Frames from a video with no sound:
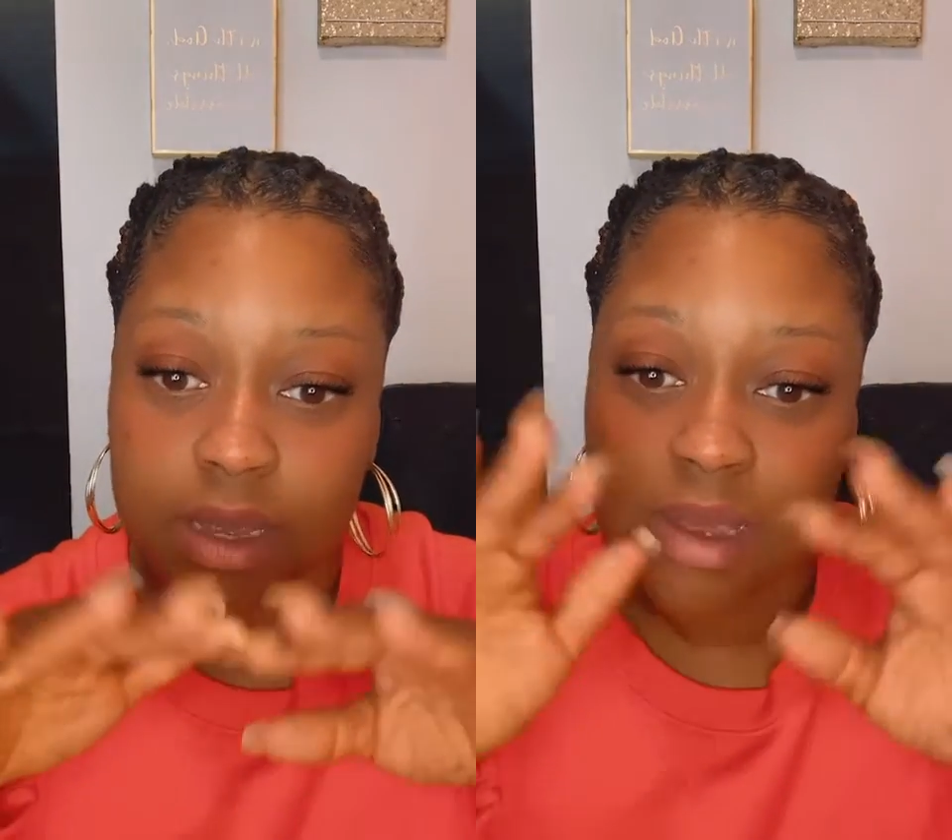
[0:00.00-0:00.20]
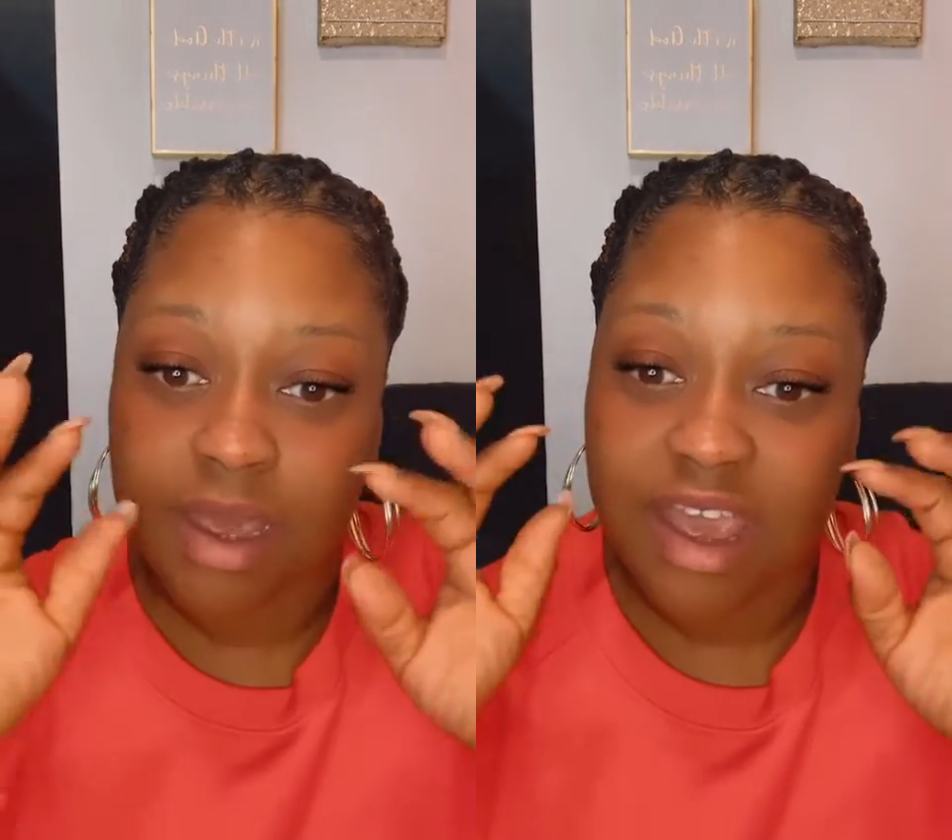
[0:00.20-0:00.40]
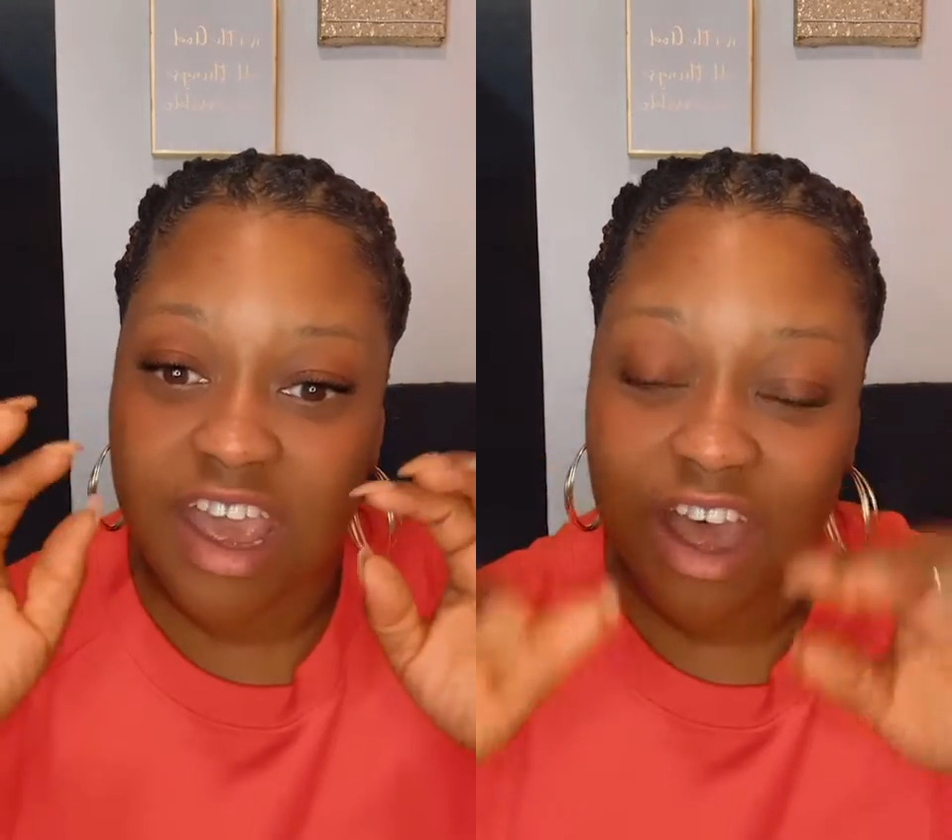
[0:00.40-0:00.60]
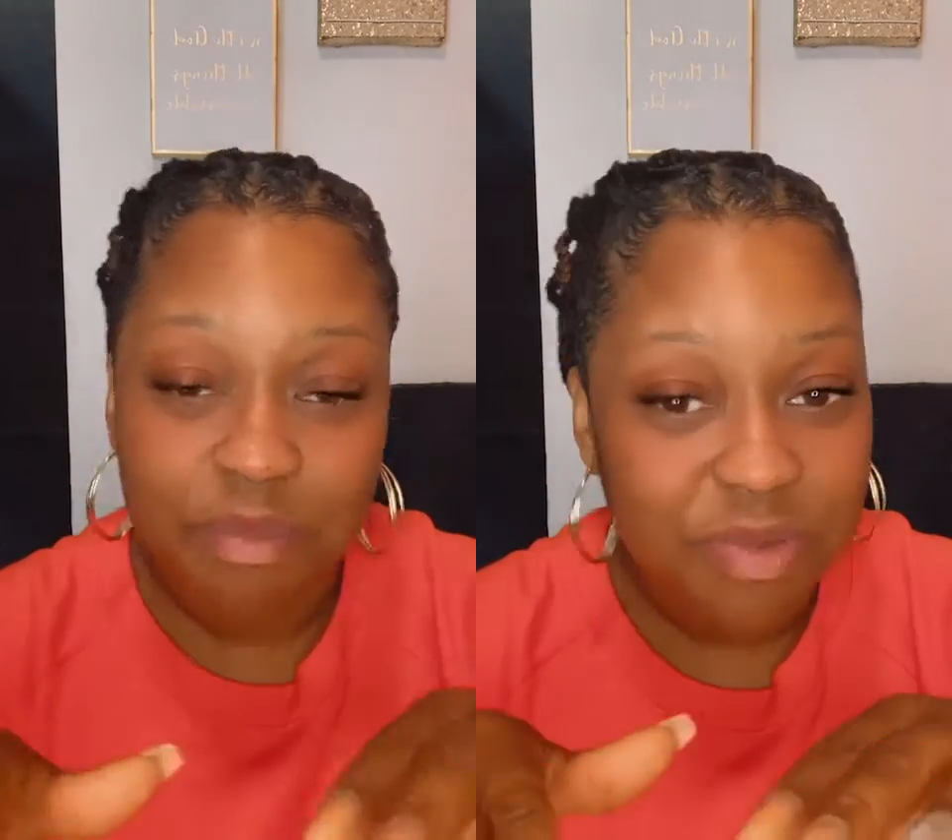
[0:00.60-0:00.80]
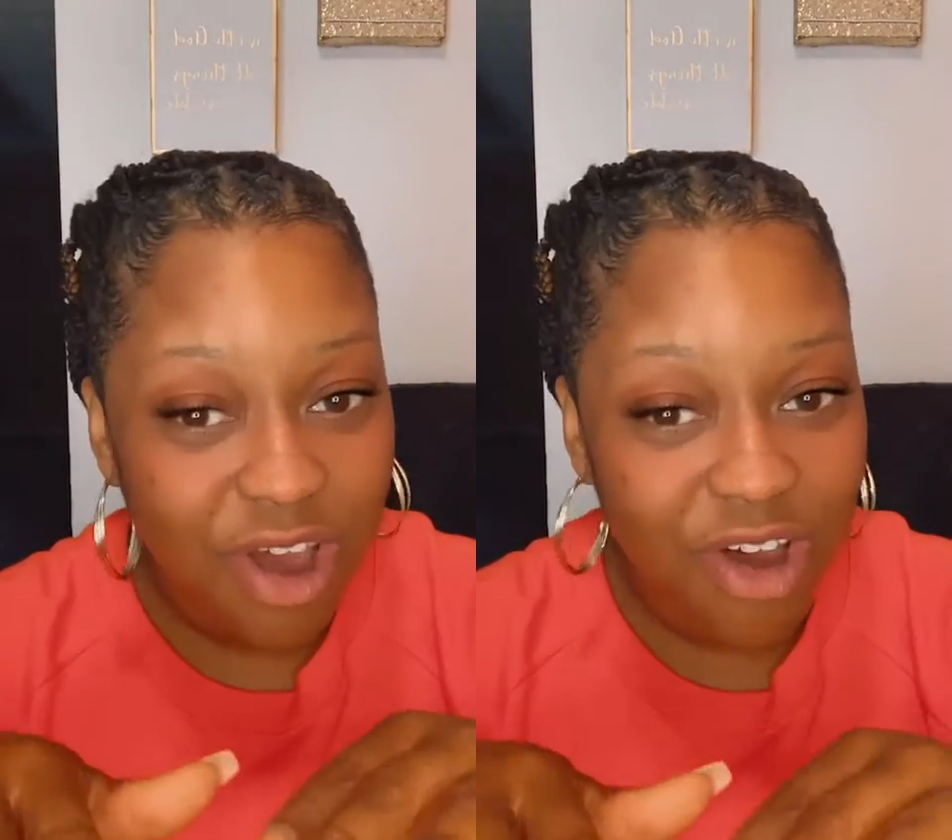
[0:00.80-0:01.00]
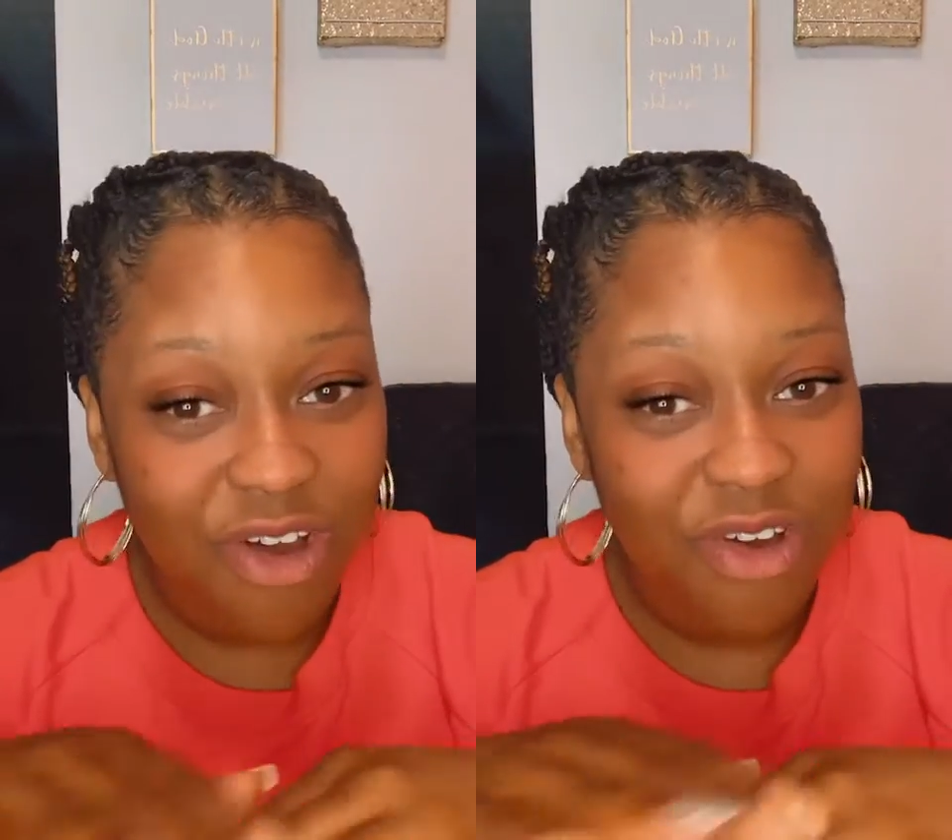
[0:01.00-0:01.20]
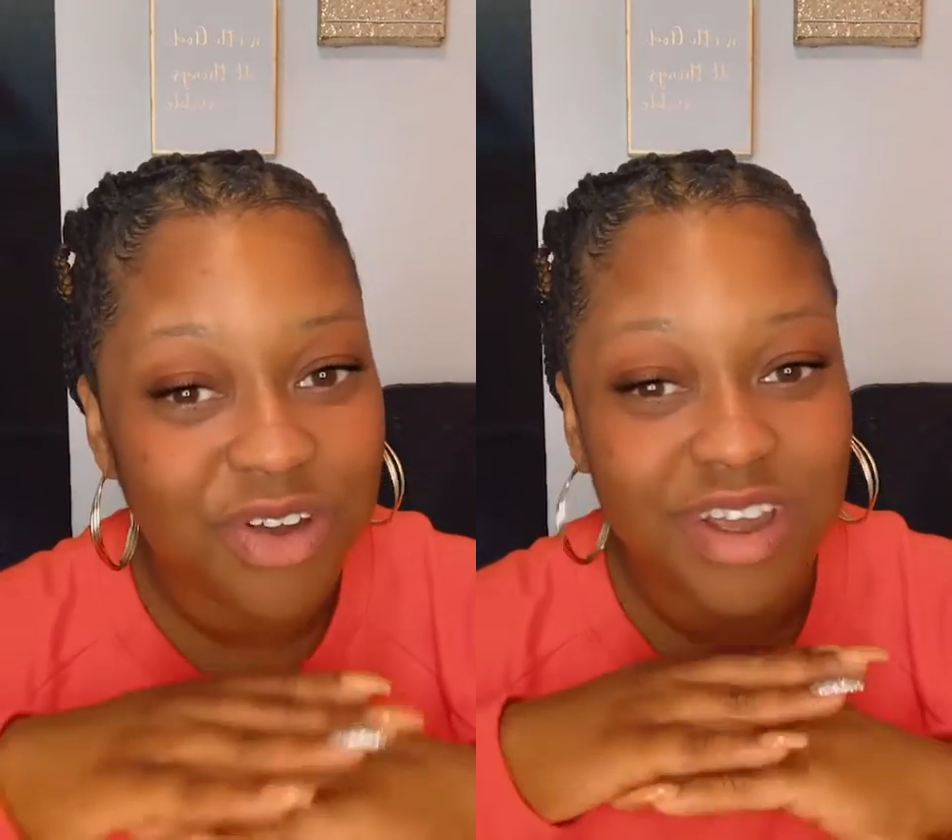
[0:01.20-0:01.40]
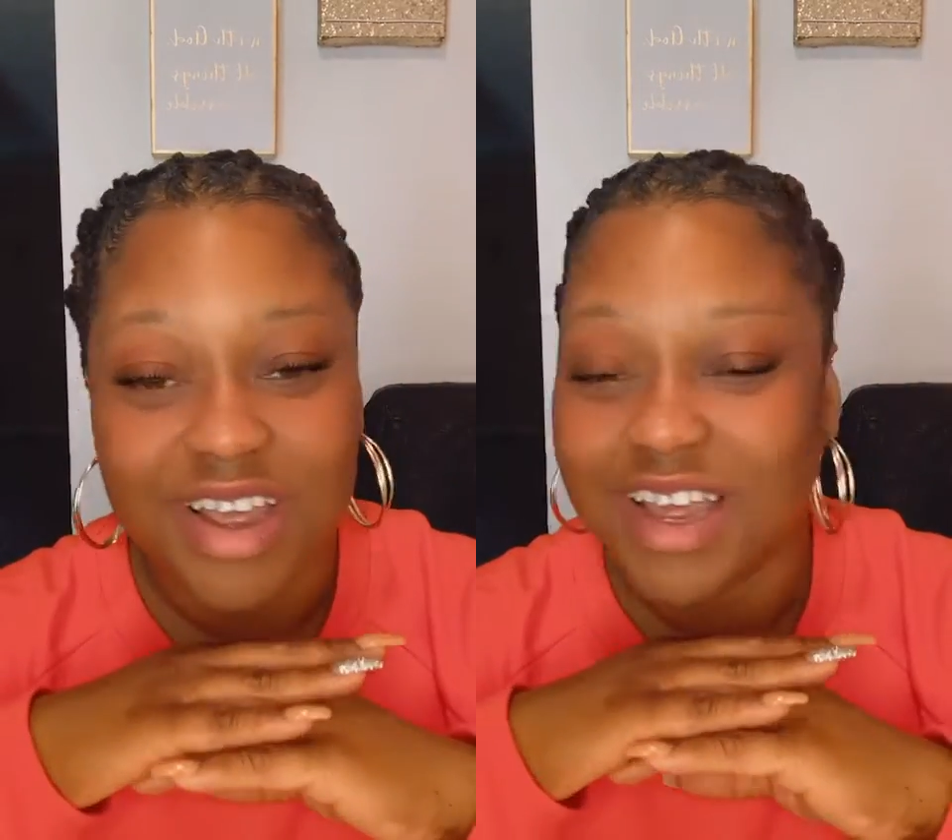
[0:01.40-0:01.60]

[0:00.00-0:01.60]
information I have that might can help.